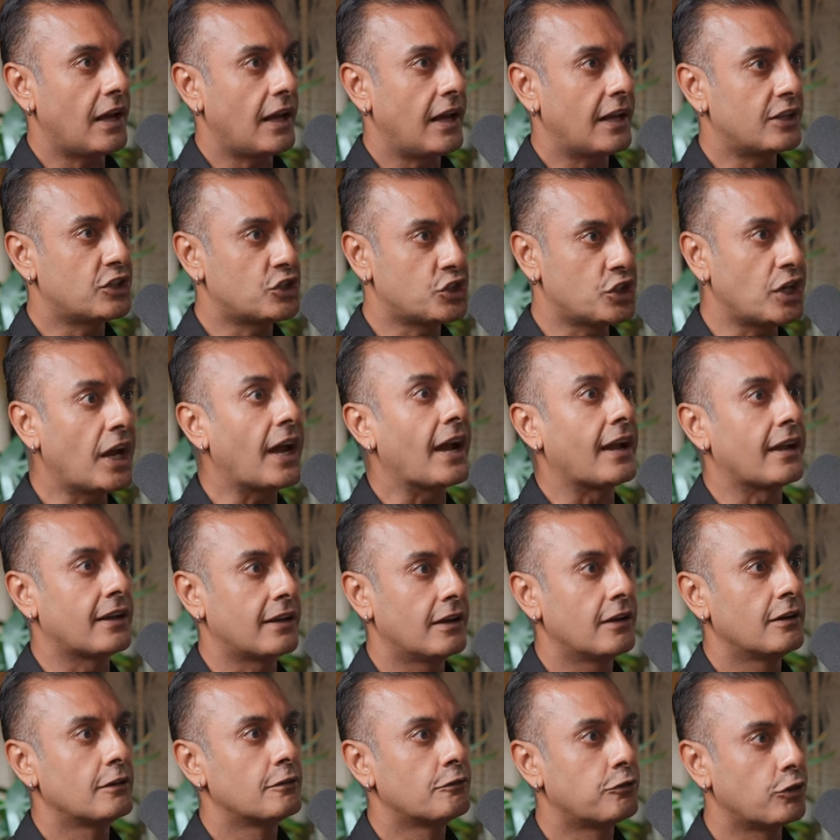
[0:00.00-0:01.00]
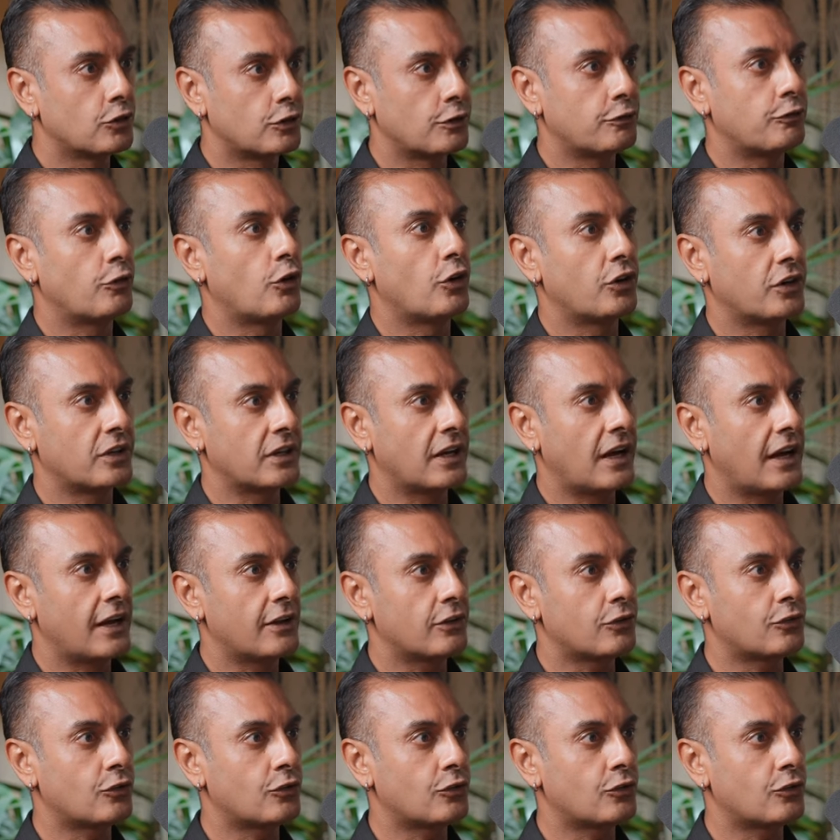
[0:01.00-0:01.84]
a check for the foreign guys.